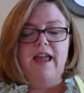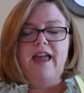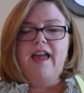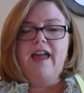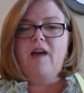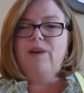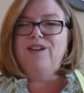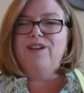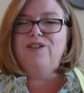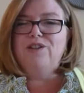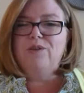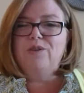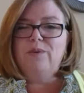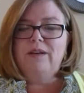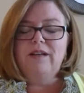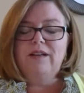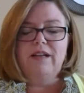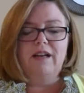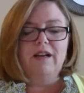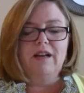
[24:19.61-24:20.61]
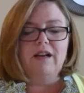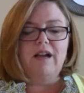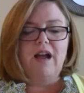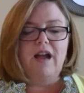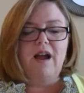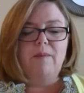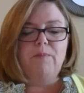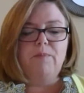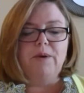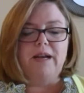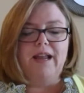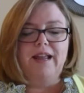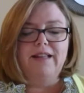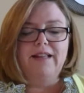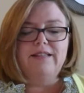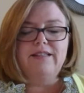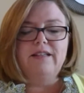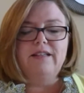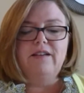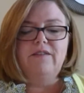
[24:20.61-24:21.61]
and we do it in a
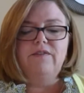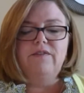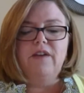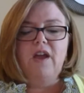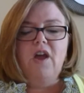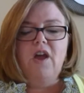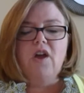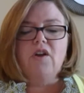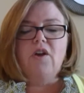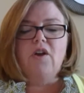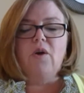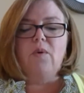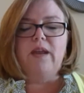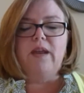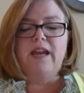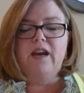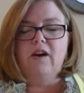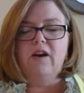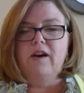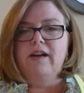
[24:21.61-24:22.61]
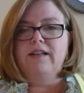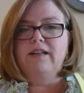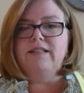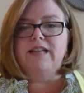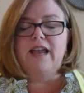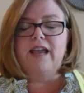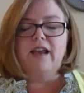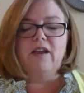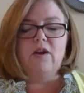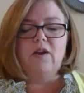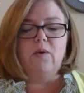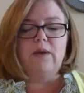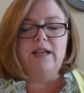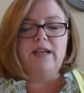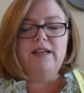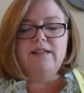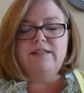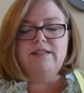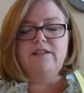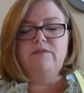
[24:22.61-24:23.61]
comprehensive, coherent, and
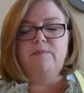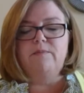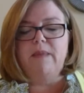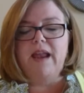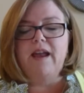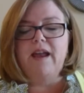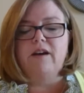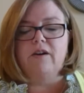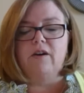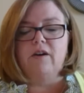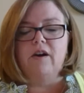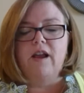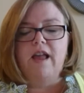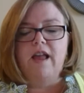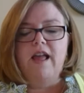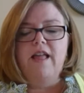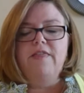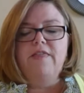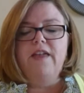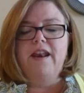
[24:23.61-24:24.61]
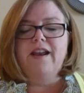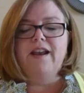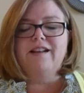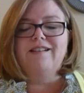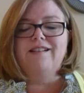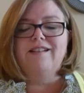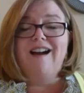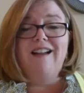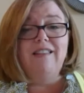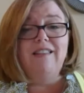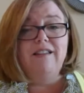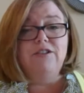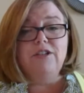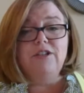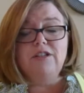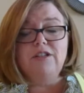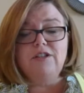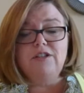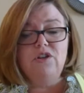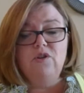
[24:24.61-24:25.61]
cohesive manner that
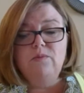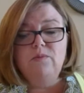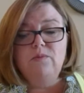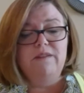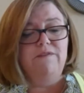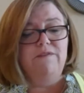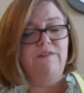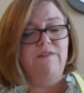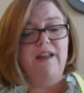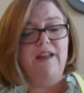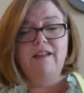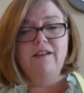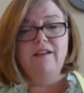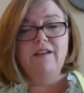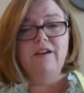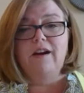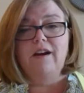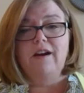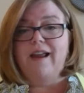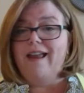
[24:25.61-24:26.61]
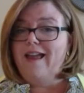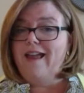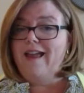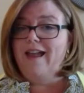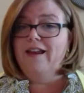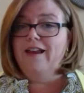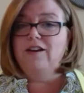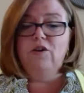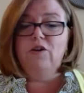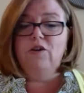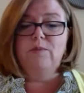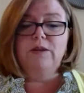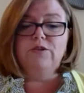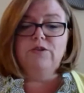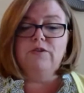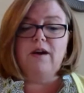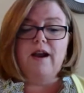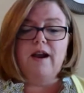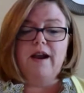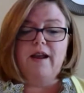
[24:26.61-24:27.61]
acknowledges human failure and
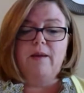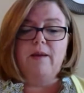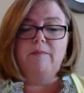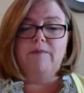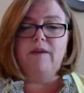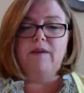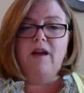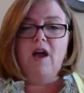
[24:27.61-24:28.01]
human triumph,